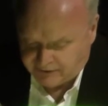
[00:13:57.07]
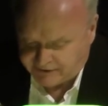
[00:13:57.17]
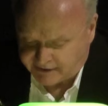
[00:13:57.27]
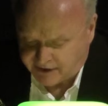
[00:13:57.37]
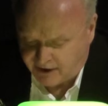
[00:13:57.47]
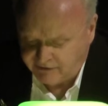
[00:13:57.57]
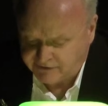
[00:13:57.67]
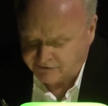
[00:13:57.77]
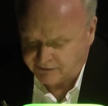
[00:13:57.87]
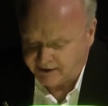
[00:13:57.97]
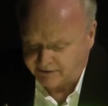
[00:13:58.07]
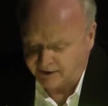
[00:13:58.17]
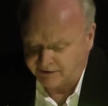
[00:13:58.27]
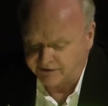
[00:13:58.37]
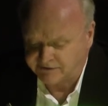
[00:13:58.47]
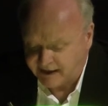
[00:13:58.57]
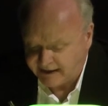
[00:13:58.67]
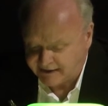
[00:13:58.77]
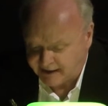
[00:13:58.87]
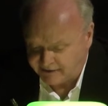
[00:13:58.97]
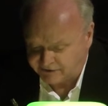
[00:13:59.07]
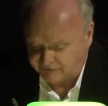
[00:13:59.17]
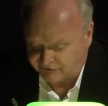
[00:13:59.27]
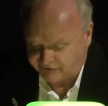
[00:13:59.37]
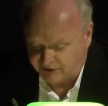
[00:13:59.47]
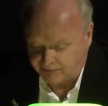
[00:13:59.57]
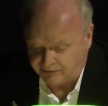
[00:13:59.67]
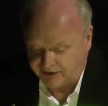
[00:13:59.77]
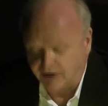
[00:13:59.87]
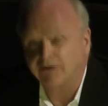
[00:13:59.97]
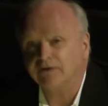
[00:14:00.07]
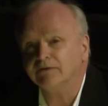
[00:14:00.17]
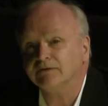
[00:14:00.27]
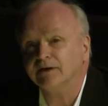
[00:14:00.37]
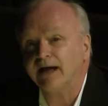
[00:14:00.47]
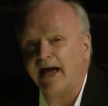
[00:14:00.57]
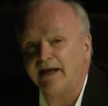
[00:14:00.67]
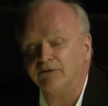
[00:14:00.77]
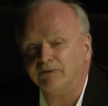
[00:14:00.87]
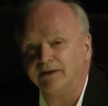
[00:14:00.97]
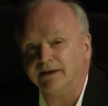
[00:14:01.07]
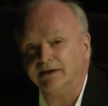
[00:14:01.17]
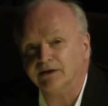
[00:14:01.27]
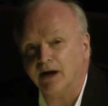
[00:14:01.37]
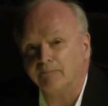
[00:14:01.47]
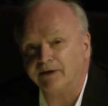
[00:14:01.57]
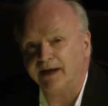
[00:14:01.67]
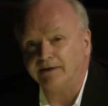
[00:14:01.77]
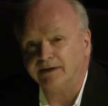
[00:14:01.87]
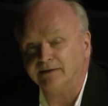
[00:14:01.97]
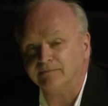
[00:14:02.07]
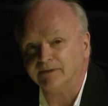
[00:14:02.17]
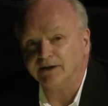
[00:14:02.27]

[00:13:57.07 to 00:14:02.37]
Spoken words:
was that it concentrated on the zeitgeist of a film without adequately comprehending